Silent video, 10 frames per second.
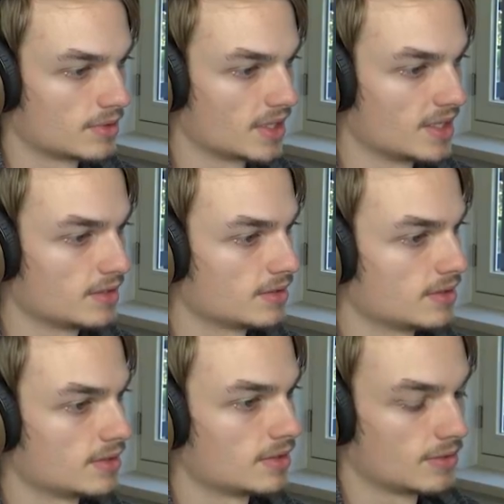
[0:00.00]
Okay,
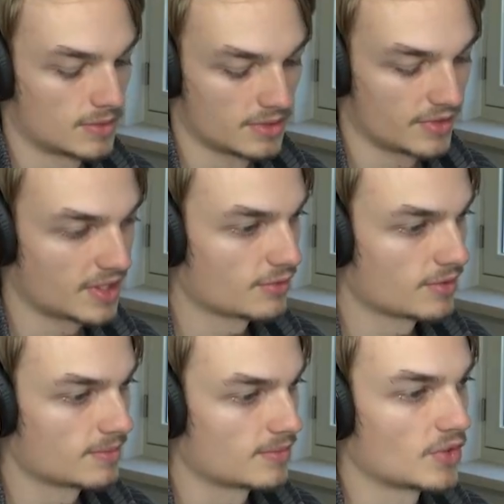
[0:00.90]
if I give
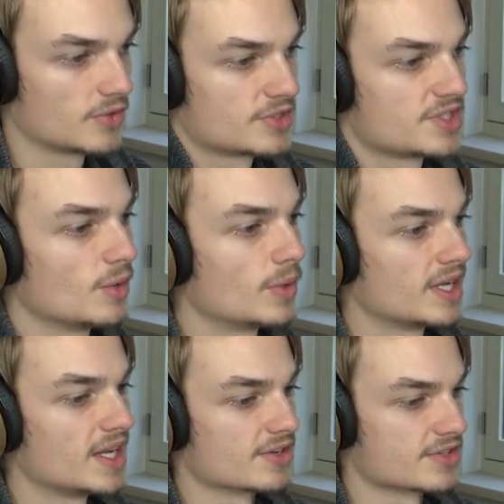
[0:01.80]
them... Well, there is no one
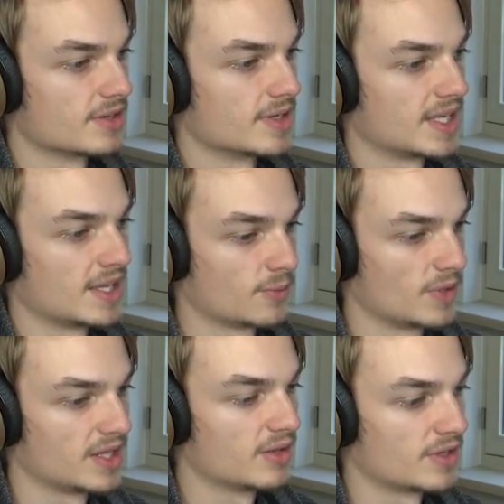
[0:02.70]
here, so I can't
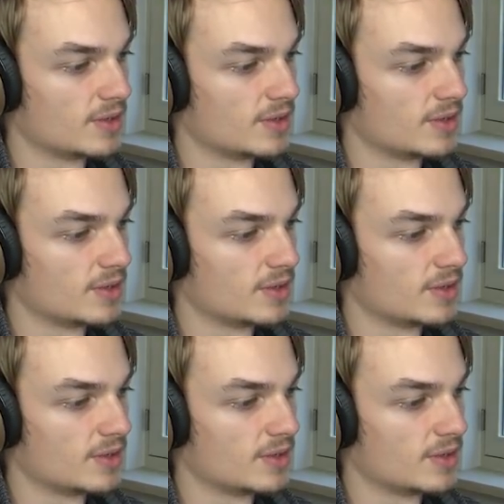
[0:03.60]
really give